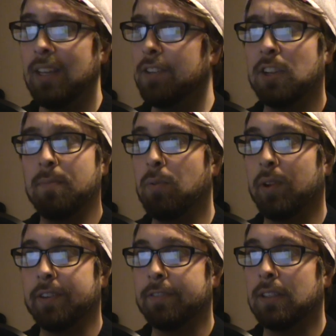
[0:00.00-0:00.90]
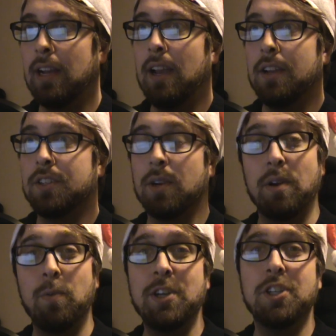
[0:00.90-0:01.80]
It's going to be wonderful. So
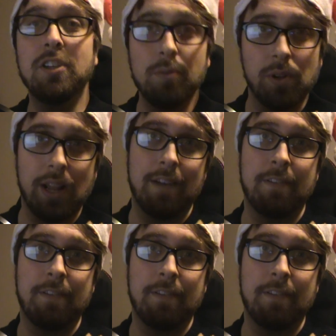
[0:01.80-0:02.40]
I wish you all have a